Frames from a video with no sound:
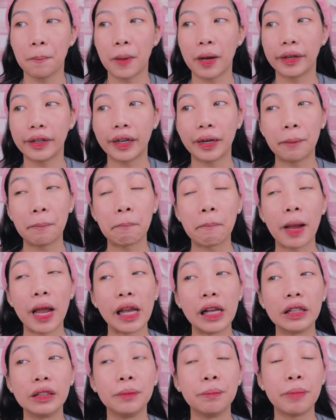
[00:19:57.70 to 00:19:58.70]
Parang
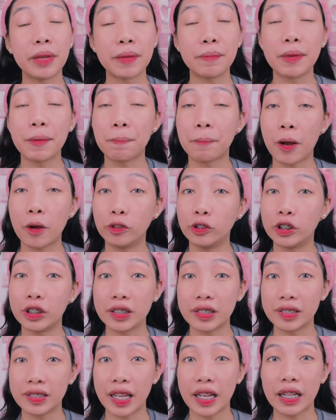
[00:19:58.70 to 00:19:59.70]
mild baby
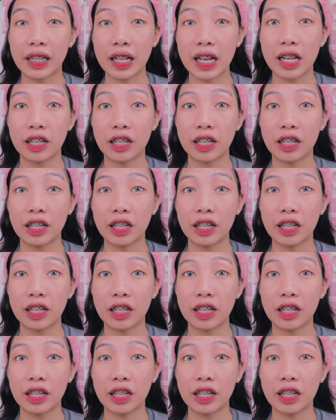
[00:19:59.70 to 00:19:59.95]
powder scent